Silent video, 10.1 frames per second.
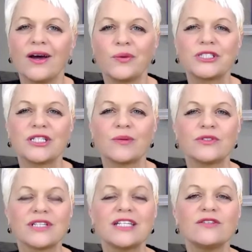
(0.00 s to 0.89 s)
which
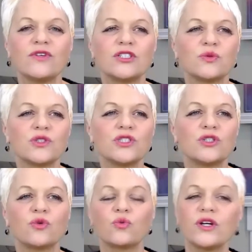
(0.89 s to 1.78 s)
enables individuals
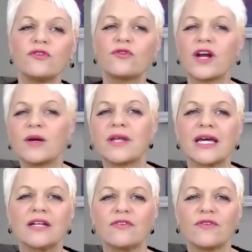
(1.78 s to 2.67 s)
to reframe
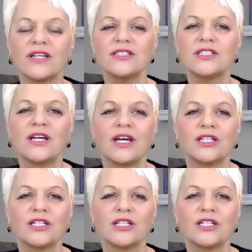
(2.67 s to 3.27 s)
negative events.